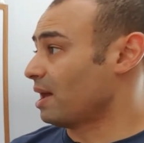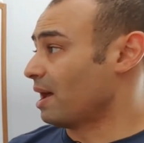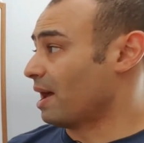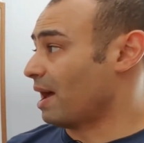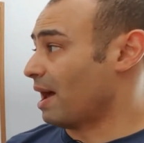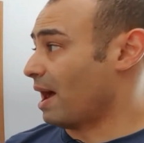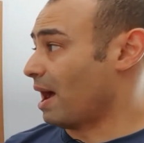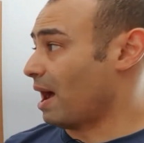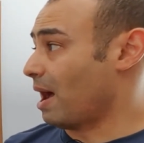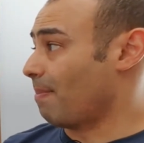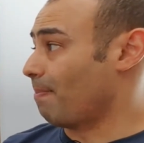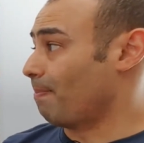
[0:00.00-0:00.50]

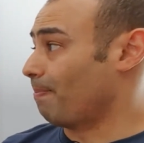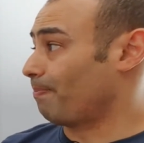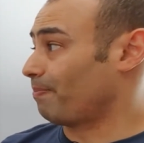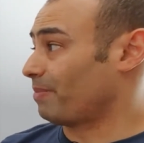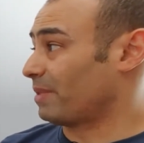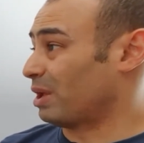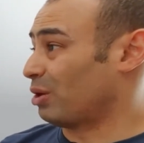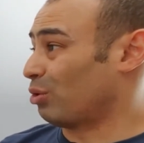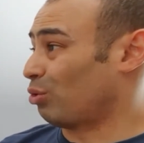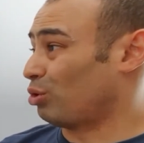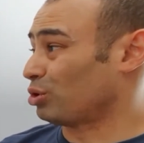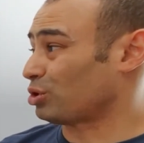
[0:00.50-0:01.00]

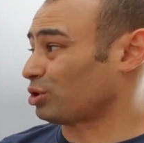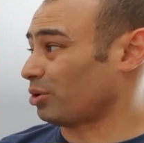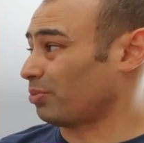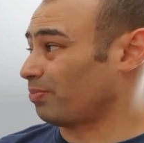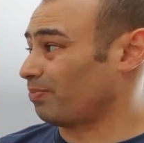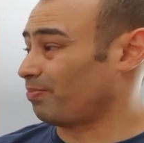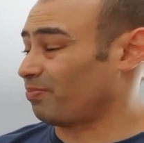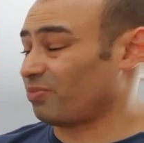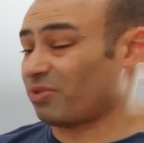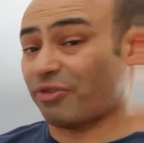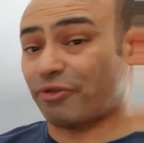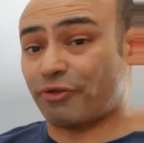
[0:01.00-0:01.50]
And also
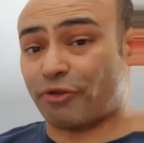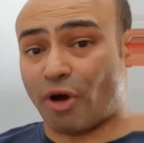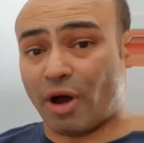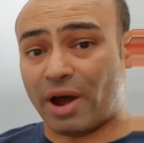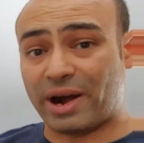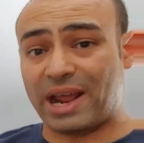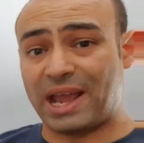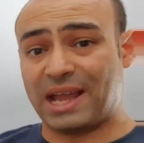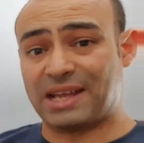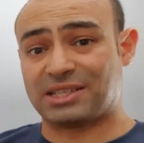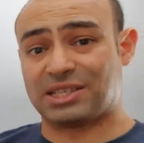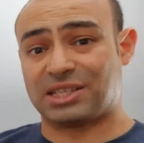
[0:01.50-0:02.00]
the
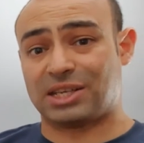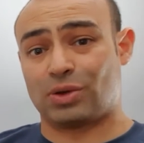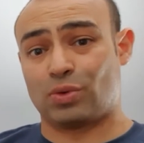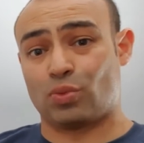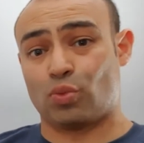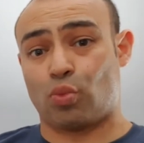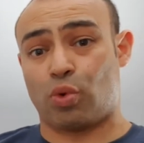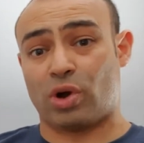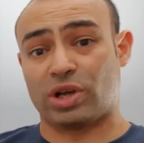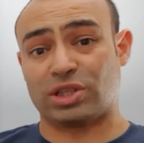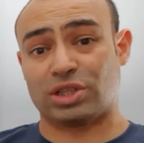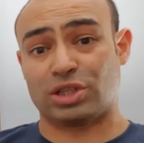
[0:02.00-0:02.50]

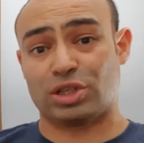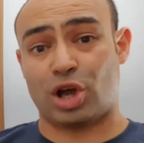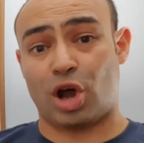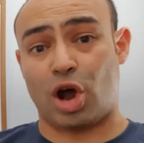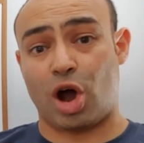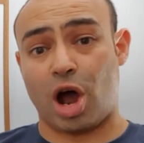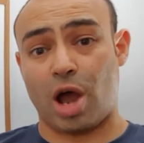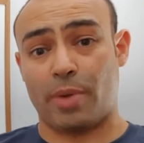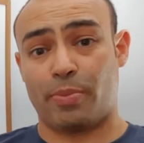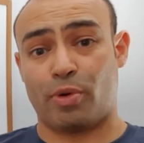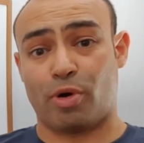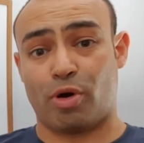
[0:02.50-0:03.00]
financing, what
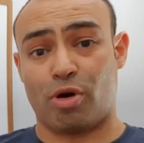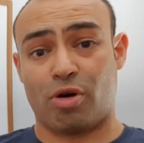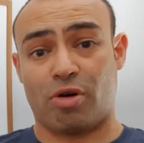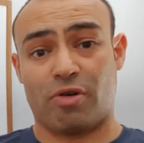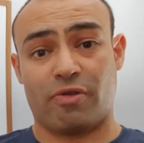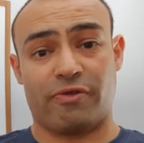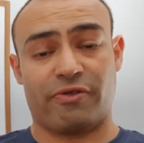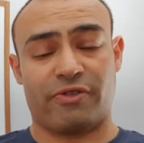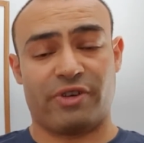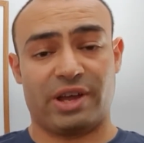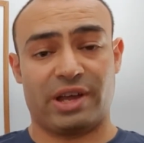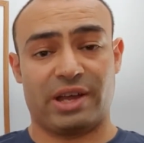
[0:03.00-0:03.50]
type
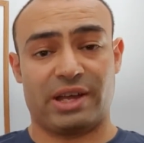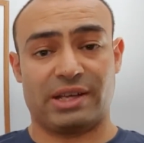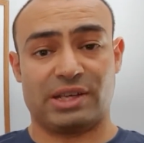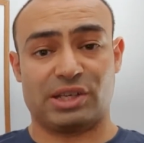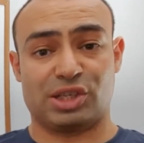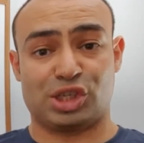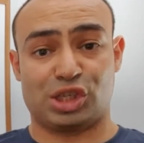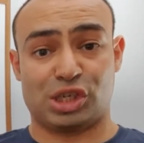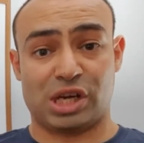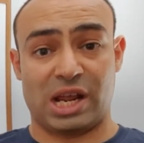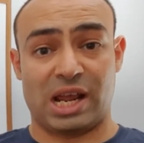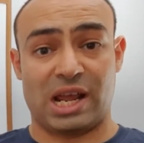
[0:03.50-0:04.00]
of
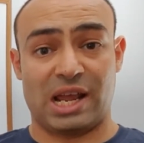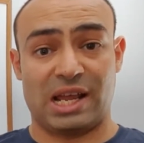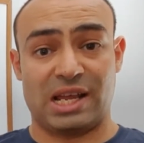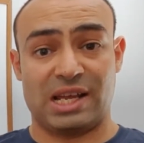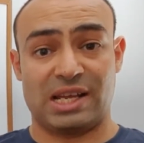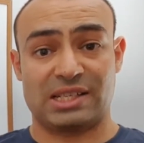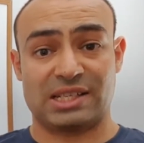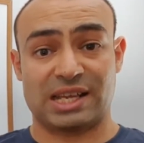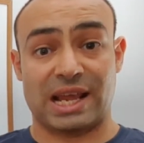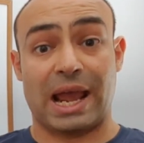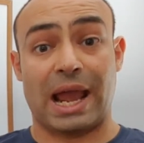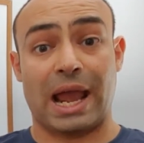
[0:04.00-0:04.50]

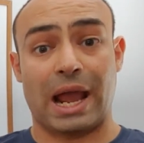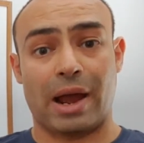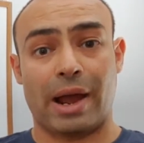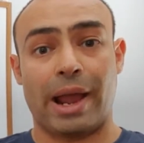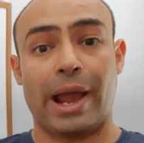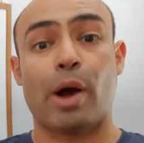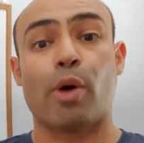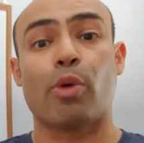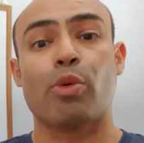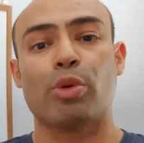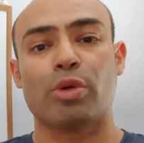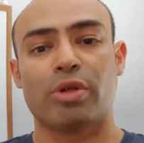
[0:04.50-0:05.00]
shares,
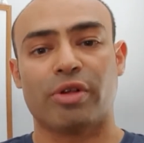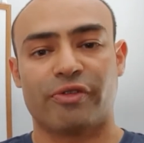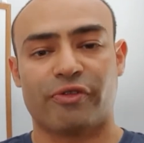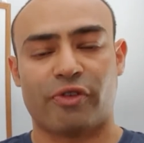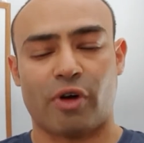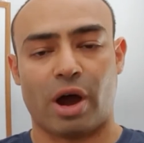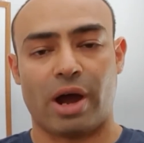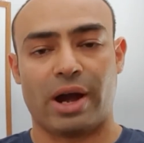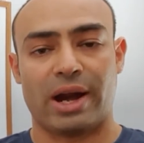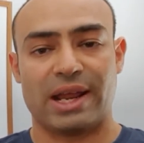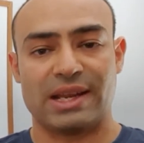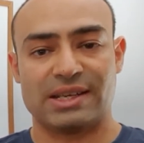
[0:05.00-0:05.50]
how will the
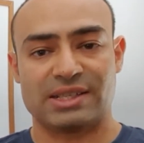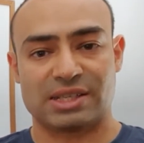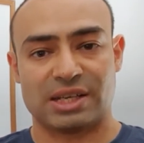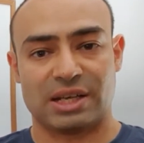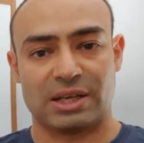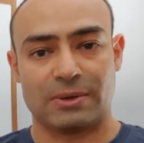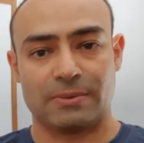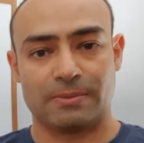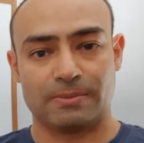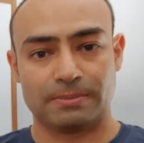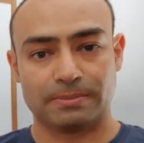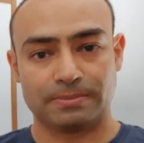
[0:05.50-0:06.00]

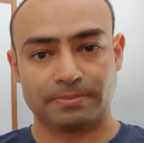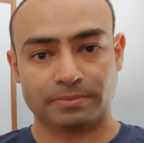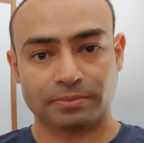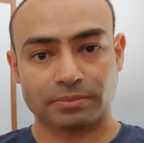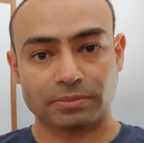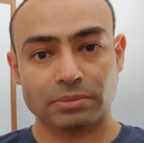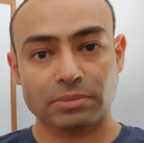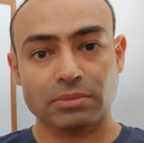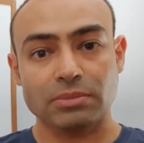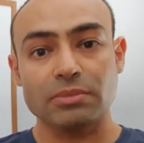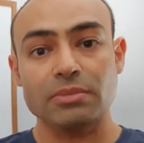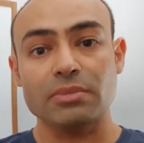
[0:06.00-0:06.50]
financing
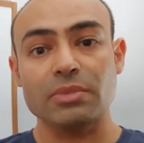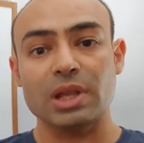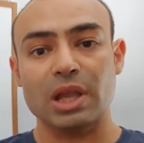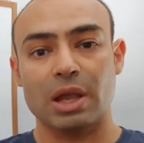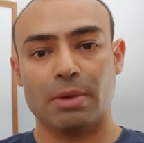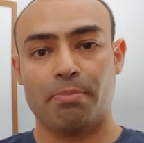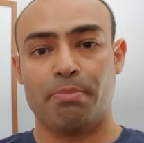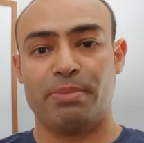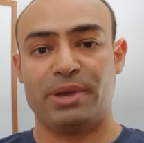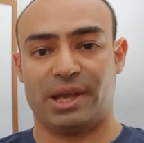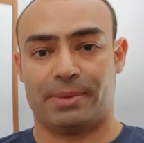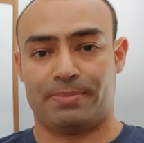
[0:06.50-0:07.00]

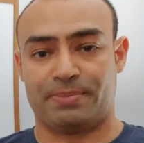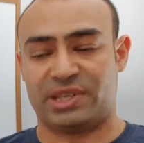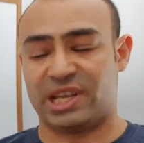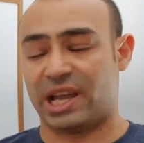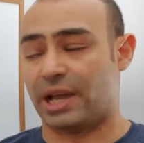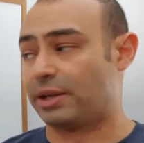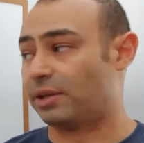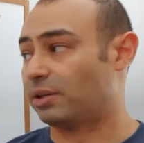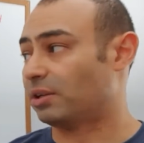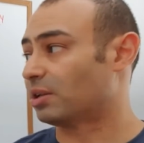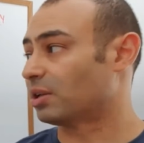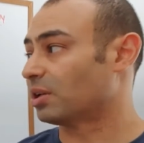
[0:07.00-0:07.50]
be
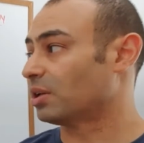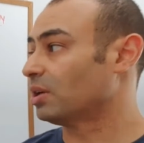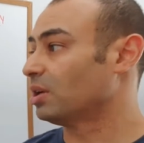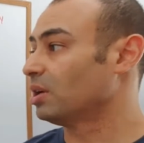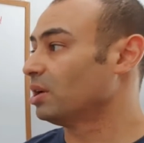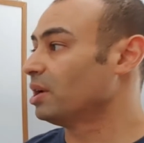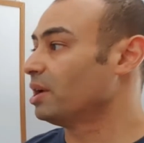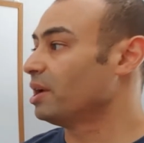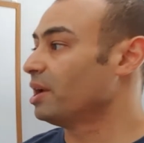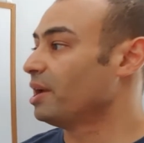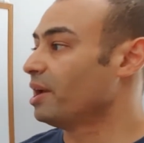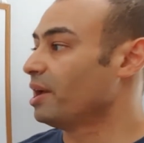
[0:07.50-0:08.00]
obtained?
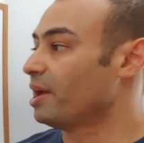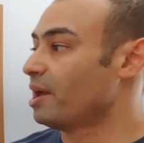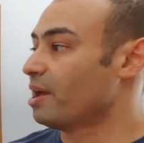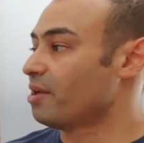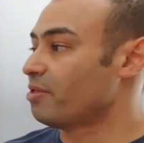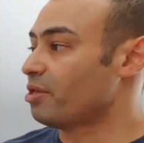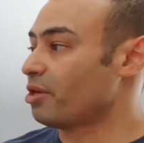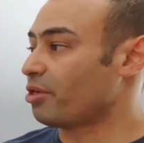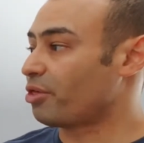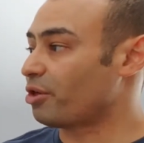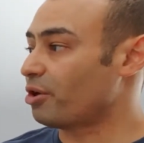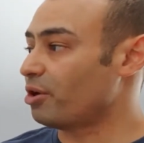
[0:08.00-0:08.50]

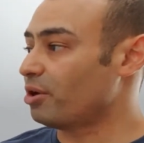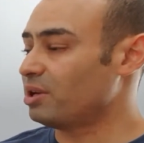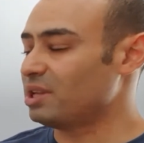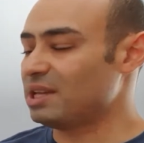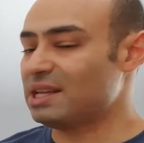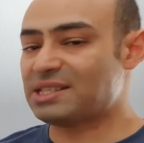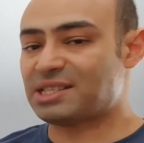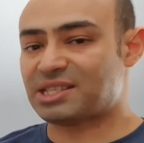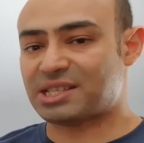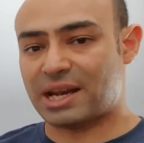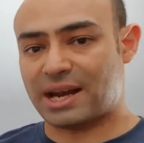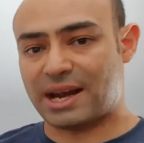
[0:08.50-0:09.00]
The third
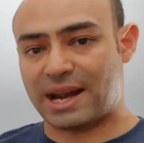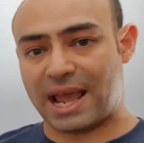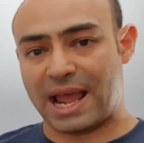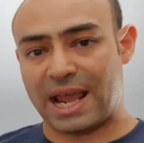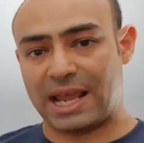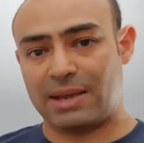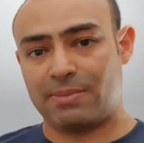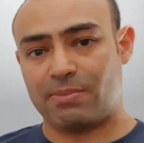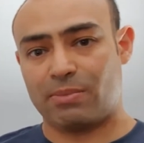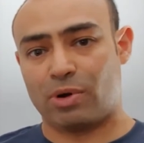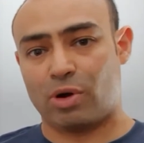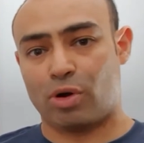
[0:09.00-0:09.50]
is the
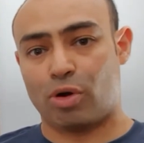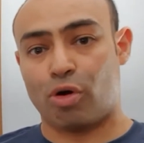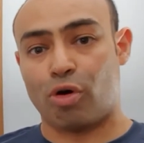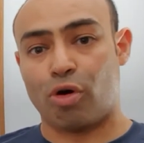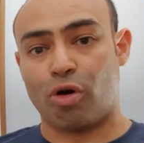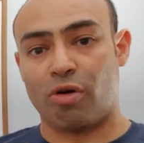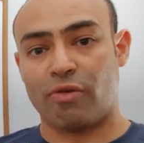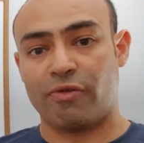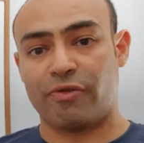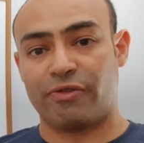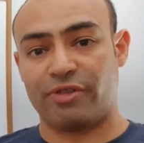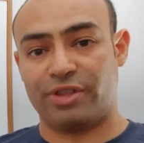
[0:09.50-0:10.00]
name
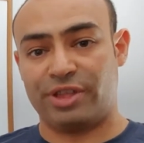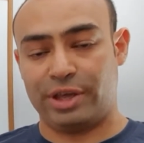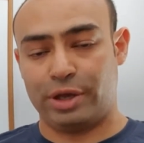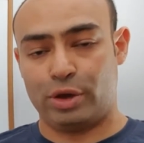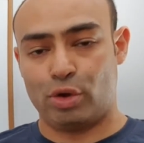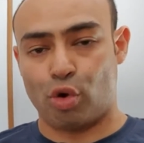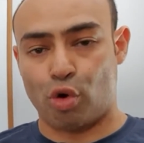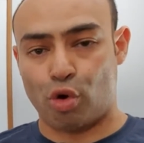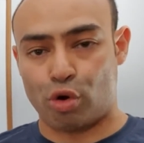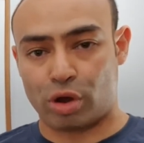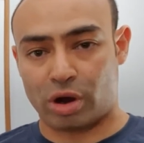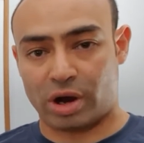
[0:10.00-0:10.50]
of the
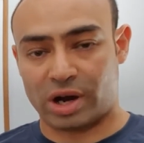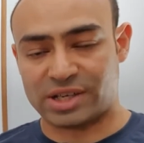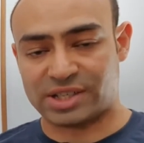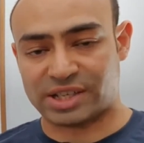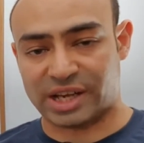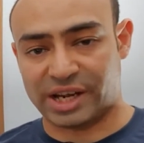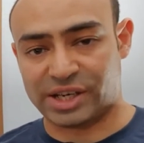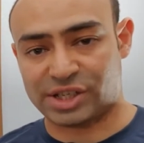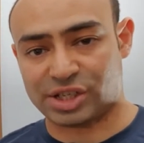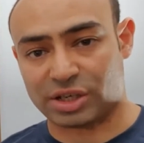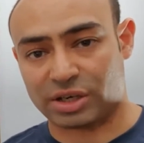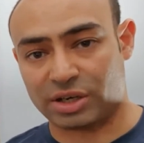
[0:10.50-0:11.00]

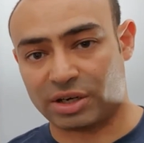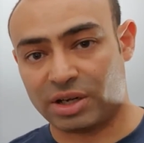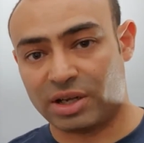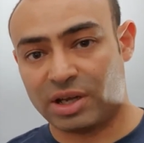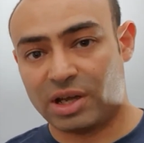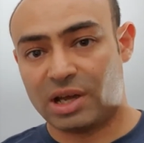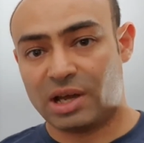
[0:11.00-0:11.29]
organization.